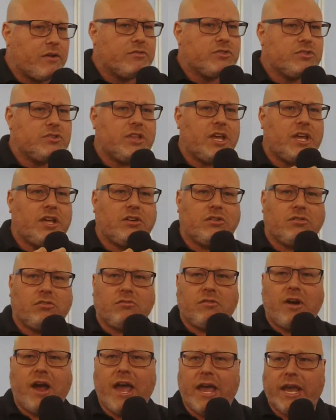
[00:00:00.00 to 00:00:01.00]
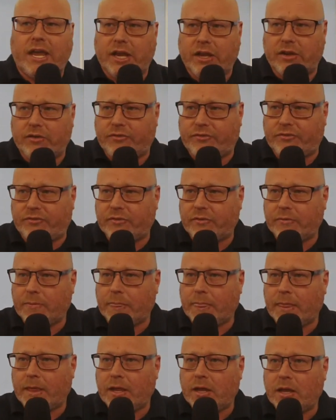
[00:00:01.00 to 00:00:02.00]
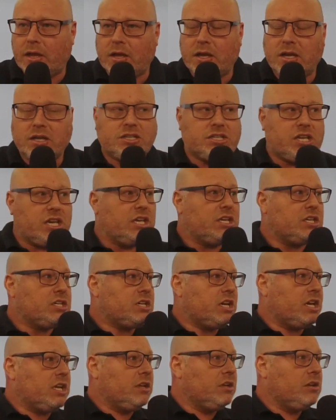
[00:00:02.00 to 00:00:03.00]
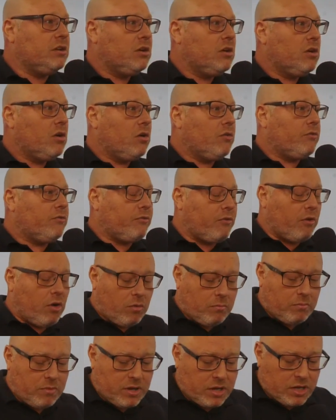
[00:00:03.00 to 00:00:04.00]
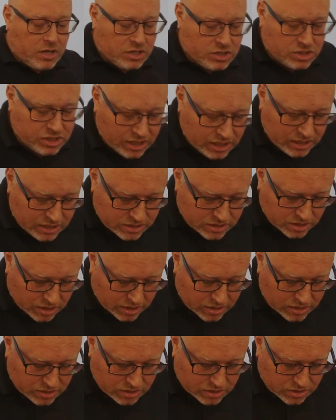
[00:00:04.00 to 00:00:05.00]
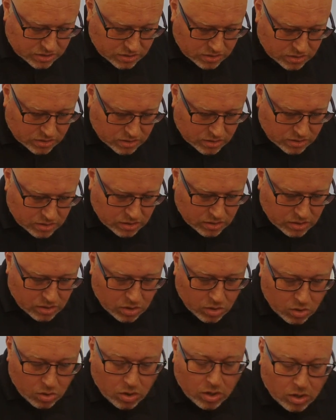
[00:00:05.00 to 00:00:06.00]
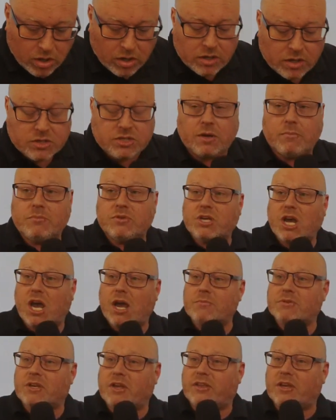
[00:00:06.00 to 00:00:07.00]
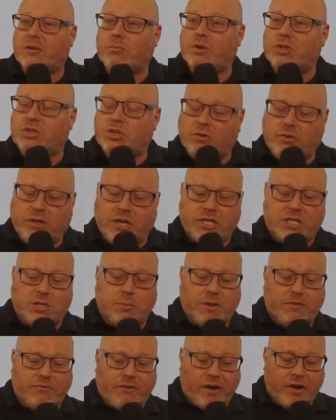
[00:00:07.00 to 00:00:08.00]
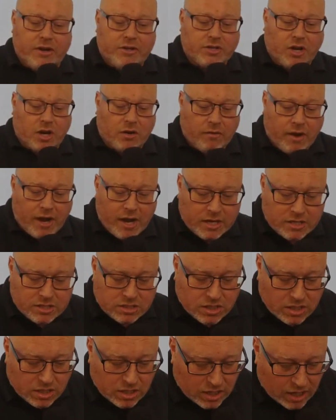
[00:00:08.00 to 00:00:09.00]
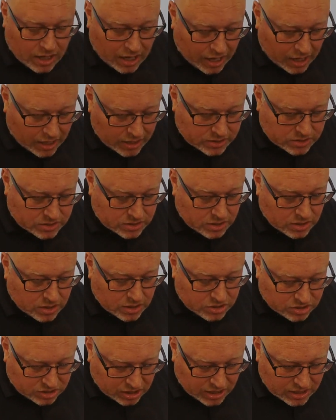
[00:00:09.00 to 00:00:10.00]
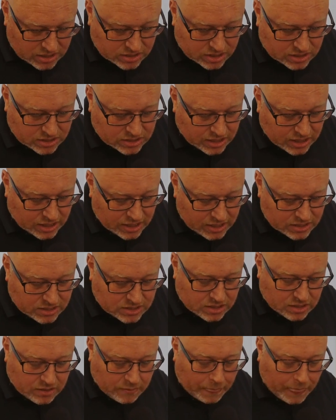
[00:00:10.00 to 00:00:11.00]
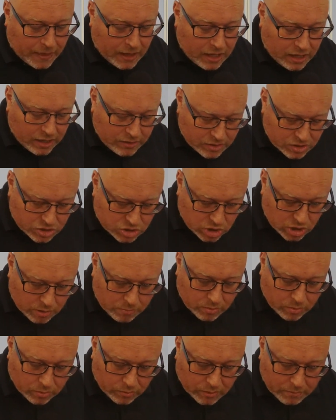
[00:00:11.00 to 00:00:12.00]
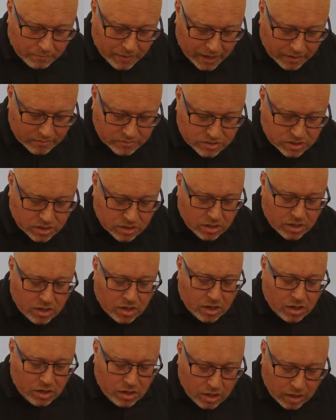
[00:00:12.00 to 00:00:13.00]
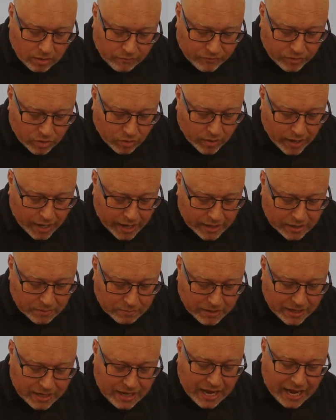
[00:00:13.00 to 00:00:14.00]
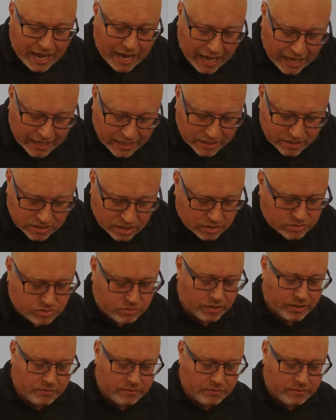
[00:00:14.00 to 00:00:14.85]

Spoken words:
and do they crave teaching from Jesus? Sometimes I think we do need to be very direct, as Jesus is in the Sermon on the Mount. Love your enemy, I'll